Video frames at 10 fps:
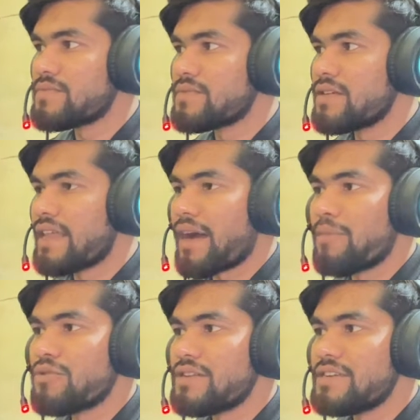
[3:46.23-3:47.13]
like I've
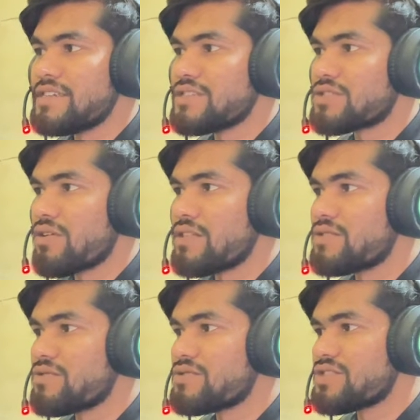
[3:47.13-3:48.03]
already installed the
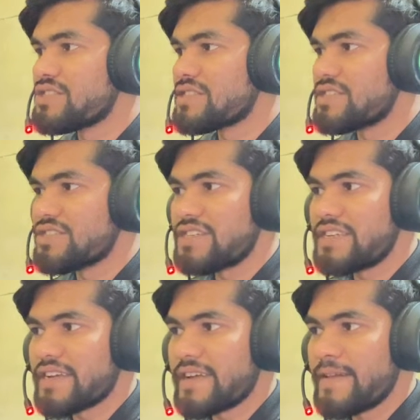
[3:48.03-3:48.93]
Node.js and
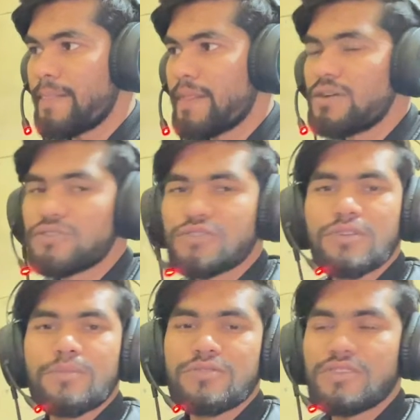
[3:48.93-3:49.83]
JDK, so you
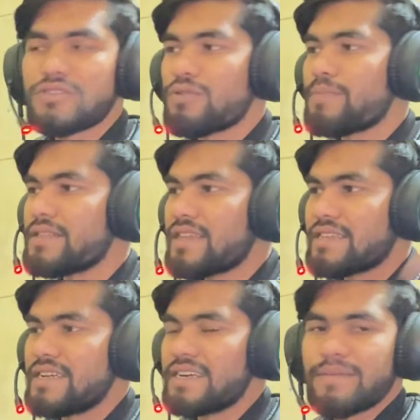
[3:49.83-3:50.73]
have to just open the
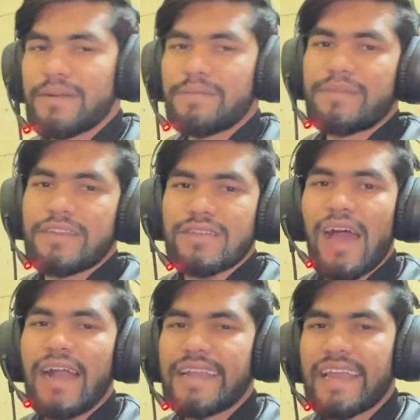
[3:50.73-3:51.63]
setup and press
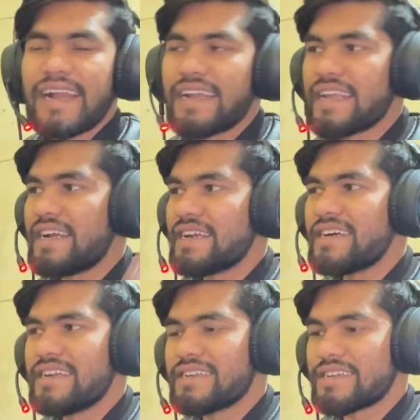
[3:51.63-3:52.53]
enter, enter, enter,
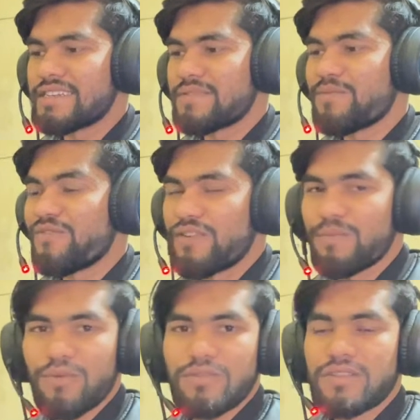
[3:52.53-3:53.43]
enter, enter for
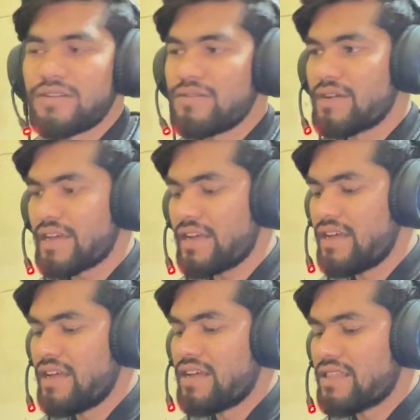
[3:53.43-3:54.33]
both. Okay,
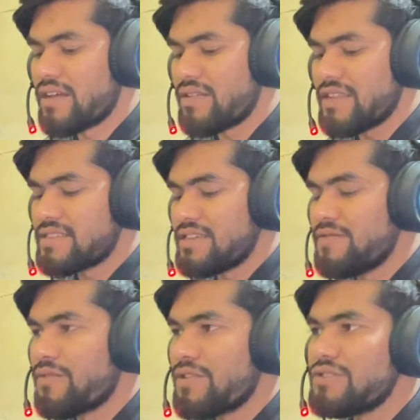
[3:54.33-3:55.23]
now let's see,
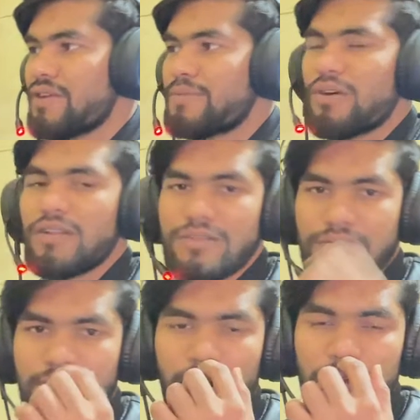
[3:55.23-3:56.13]
you have to
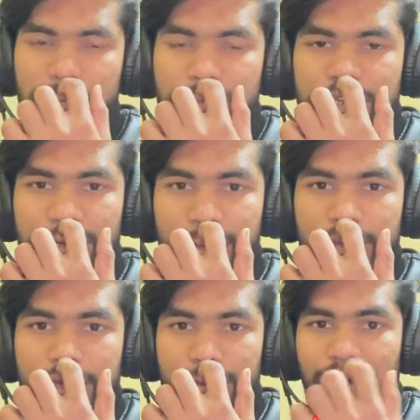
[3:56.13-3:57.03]
also set up
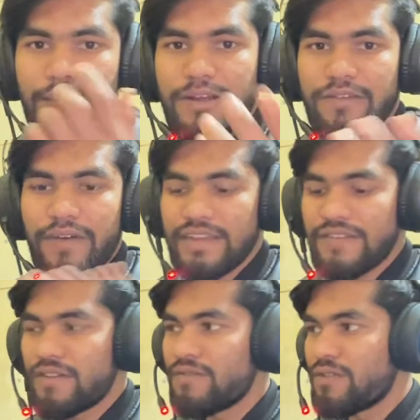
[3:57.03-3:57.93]
the environment
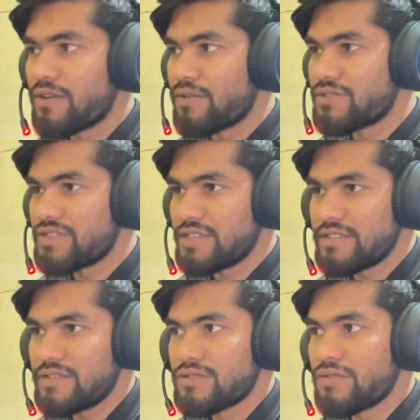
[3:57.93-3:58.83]
variable for
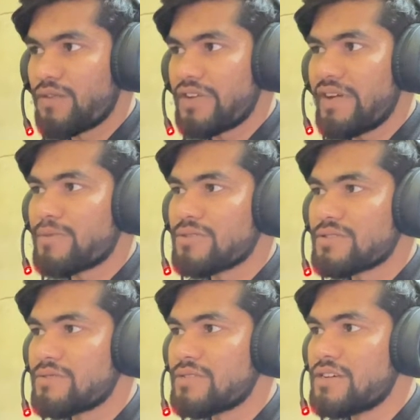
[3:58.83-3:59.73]
Node.js. So what you have to
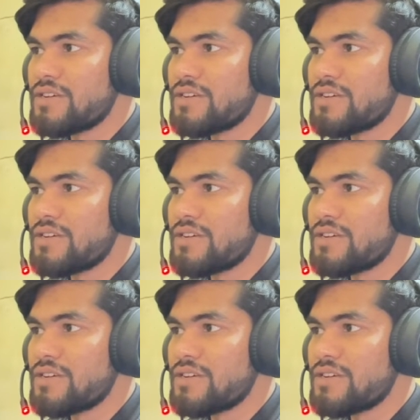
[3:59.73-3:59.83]
do,